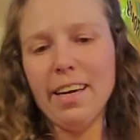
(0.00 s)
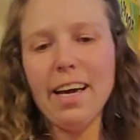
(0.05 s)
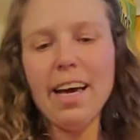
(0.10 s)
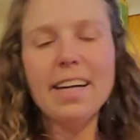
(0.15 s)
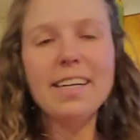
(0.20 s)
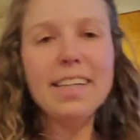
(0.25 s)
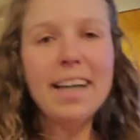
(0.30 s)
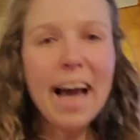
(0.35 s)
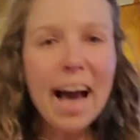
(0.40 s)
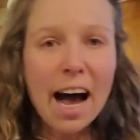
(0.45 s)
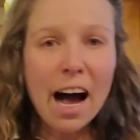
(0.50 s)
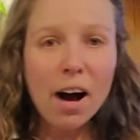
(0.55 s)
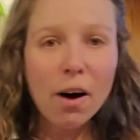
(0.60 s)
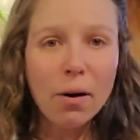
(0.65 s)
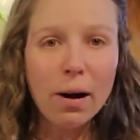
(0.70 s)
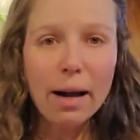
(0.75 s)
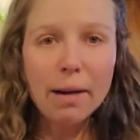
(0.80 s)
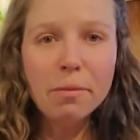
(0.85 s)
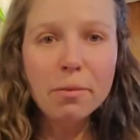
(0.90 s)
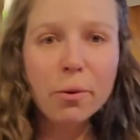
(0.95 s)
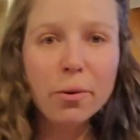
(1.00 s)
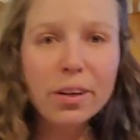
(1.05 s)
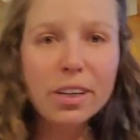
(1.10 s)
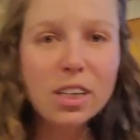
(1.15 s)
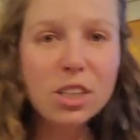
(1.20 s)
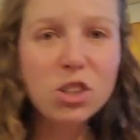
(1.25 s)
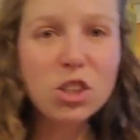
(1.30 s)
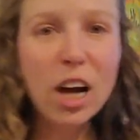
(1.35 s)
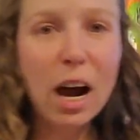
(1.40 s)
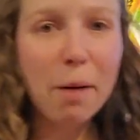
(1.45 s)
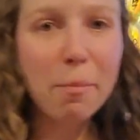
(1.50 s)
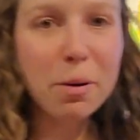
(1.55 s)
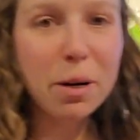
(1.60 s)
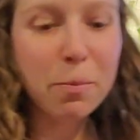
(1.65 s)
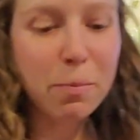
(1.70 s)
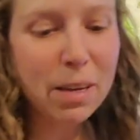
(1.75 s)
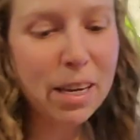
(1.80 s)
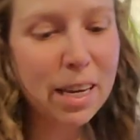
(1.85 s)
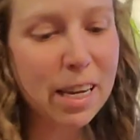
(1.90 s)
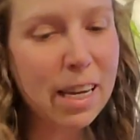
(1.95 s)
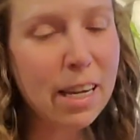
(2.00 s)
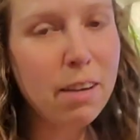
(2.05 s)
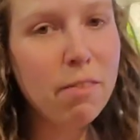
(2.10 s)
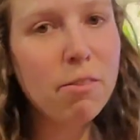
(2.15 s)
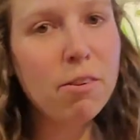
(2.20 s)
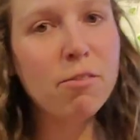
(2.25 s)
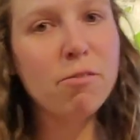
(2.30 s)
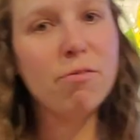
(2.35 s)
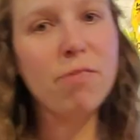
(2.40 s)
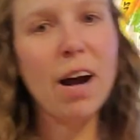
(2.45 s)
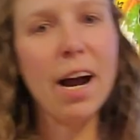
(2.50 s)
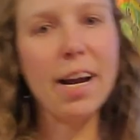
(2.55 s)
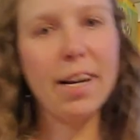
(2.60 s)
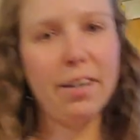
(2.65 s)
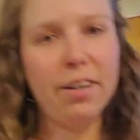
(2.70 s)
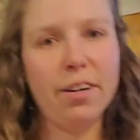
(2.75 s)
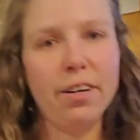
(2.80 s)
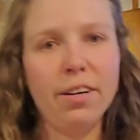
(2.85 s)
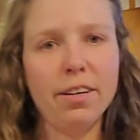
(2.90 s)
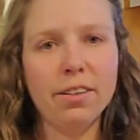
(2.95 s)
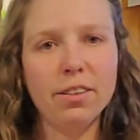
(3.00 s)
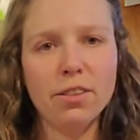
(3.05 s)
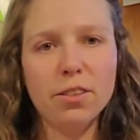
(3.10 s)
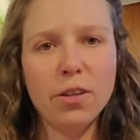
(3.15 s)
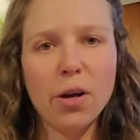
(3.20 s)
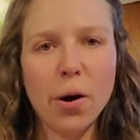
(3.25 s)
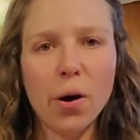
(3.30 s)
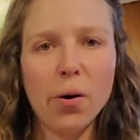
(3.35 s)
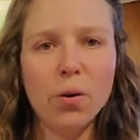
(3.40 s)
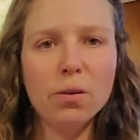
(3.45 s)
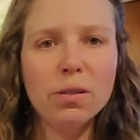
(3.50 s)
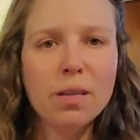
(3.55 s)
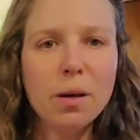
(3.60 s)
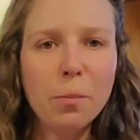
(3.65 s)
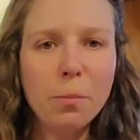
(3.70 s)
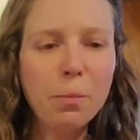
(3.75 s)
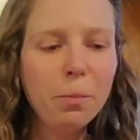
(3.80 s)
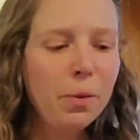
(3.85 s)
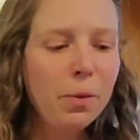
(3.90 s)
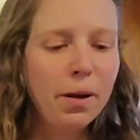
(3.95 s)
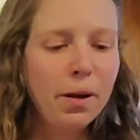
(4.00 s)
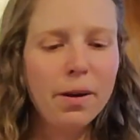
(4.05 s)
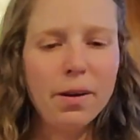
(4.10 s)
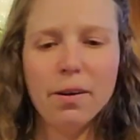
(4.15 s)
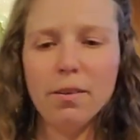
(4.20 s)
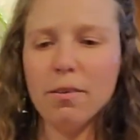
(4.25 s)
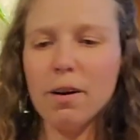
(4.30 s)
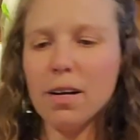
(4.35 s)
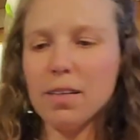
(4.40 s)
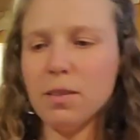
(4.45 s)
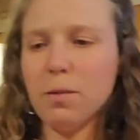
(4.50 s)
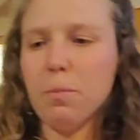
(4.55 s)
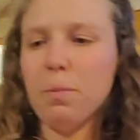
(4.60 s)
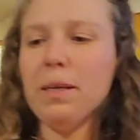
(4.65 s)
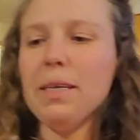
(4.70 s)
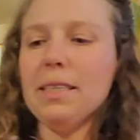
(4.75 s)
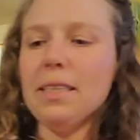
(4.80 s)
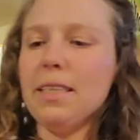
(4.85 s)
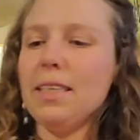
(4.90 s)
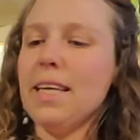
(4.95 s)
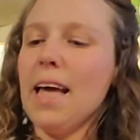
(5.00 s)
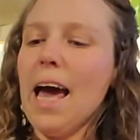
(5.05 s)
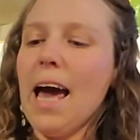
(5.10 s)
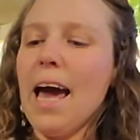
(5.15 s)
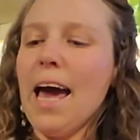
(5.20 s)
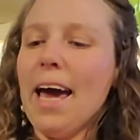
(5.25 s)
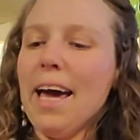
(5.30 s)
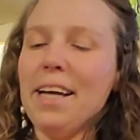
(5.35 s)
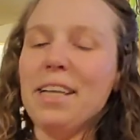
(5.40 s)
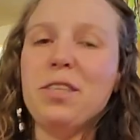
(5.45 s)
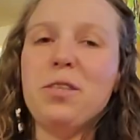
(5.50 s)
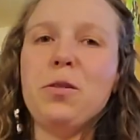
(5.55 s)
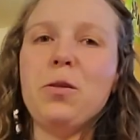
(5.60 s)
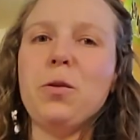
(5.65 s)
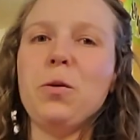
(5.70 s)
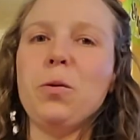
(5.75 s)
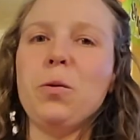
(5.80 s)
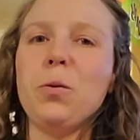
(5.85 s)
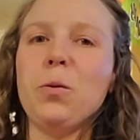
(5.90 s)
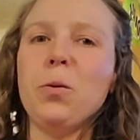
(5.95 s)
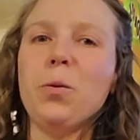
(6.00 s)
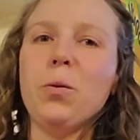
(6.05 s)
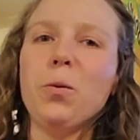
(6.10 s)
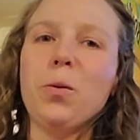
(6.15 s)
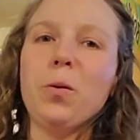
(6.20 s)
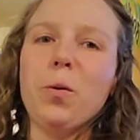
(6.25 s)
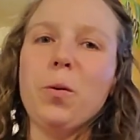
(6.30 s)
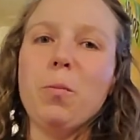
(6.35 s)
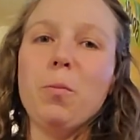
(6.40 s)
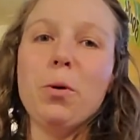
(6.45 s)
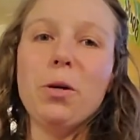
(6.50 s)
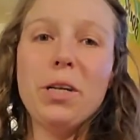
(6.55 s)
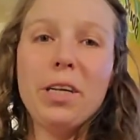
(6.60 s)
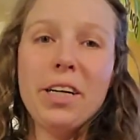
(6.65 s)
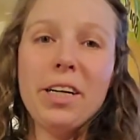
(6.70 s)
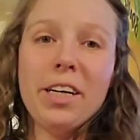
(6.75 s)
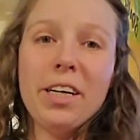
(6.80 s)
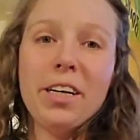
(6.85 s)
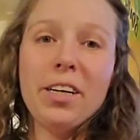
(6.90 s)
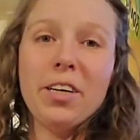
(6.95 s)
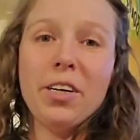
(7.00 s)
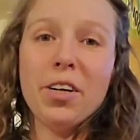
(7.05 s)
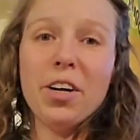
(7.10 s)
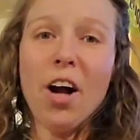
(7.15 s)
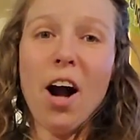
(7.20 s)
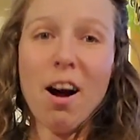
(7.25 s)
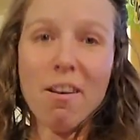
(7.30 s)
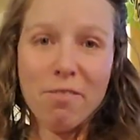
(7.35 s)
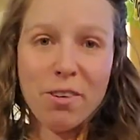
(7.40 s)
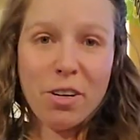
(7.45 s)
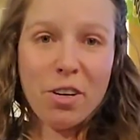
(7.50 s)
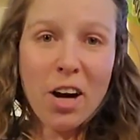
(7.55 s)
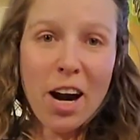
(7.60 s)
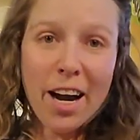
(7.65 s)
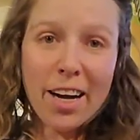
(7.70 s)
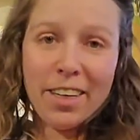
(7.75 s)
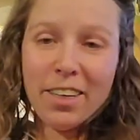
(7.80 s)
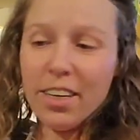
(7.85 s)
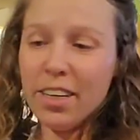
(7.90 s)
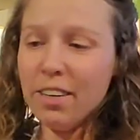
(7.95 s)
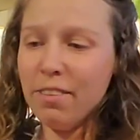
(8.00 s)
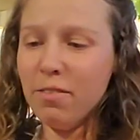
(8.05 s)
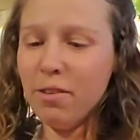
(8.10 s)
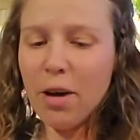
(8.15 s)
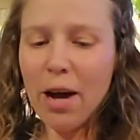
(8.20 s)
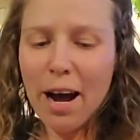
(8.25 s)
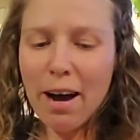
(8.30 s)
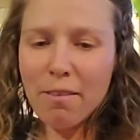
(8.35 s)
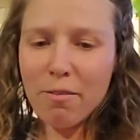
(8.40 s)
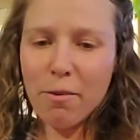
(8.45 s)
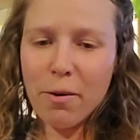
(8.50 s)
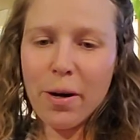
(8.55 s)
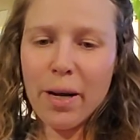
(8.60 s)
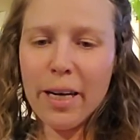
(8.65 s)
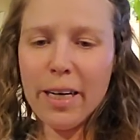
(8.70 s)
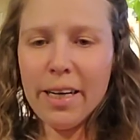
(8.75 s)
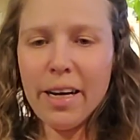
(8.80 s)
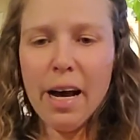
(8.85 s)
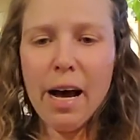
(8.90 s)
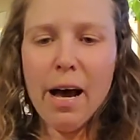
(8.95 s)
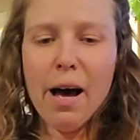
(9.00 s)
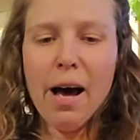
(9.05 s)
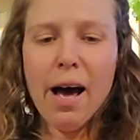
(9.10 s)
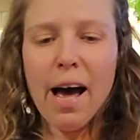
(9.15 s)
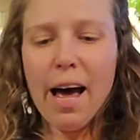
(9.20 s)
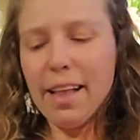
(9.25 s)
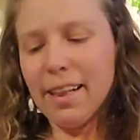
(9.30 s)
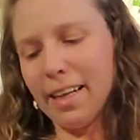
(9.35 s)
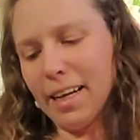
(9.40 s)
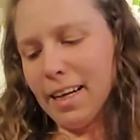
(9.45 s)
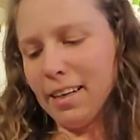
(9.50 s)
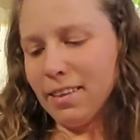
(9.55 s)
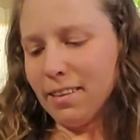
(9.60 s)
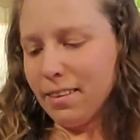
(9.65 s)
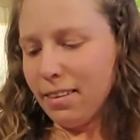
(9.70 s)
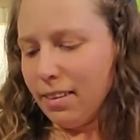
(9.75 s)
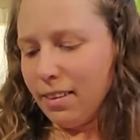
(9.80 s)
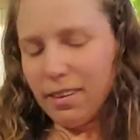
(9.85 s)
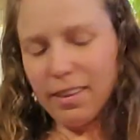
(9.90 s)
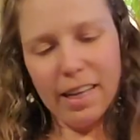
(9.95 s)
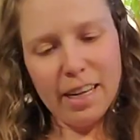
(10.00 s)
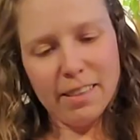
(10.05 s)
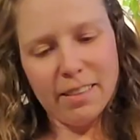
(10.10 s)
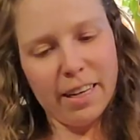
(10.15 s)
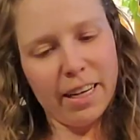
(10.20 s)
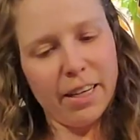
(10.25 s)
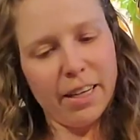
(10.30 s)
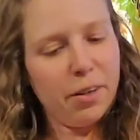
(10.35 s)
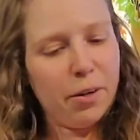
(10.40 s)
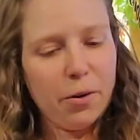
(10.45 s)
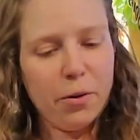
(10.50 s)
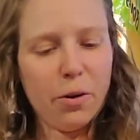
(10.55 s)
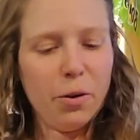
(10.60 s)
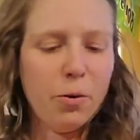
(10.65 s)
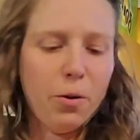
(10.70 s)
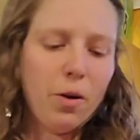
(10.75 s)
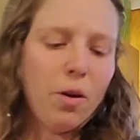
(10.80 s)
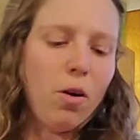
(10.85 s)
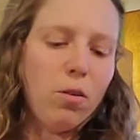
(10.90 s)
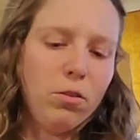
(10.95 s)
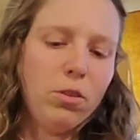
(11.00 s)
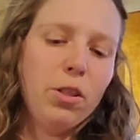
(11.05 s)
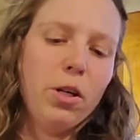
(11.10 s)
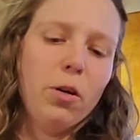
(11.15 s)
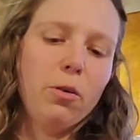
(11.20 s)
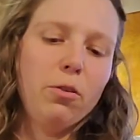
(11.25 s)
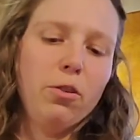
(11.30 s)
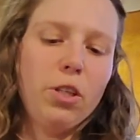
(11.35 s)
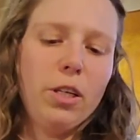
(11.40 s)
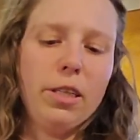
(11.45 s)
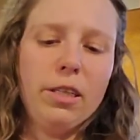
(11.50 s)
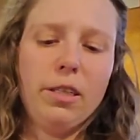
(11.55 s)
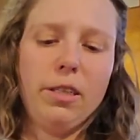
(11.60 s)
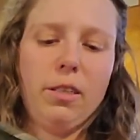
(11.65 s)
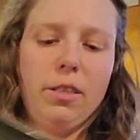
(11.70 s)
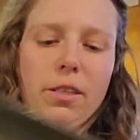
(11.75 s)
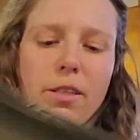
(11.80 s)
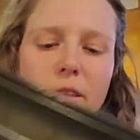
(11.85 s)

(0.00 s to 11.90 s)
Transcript: And now I'm going to chop it up even finer. So some recipes say to put it in your coffee grinder if you have one. And then they say, you can also just